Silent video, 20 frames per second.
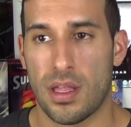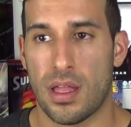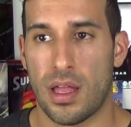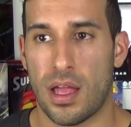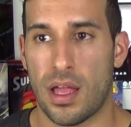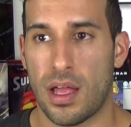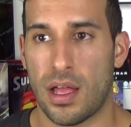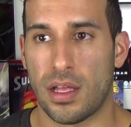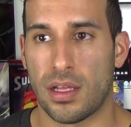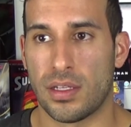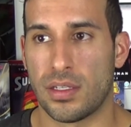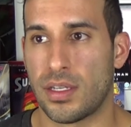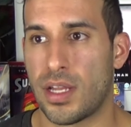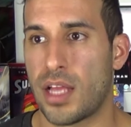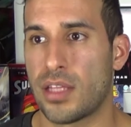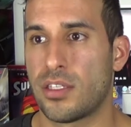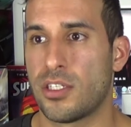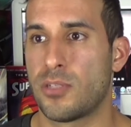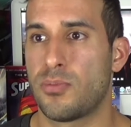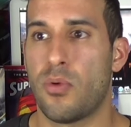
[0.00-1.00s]

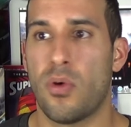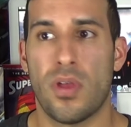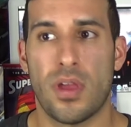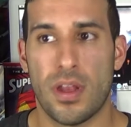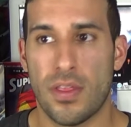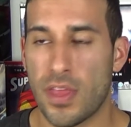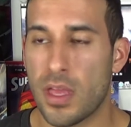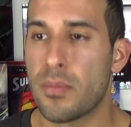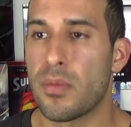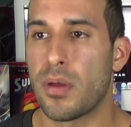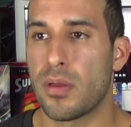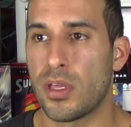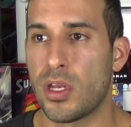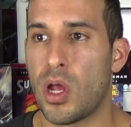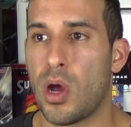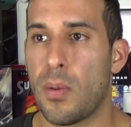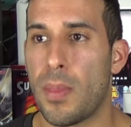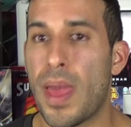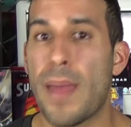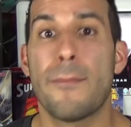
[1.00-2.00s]
Not to spoil anything, but you
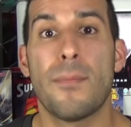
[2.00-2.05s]
know, they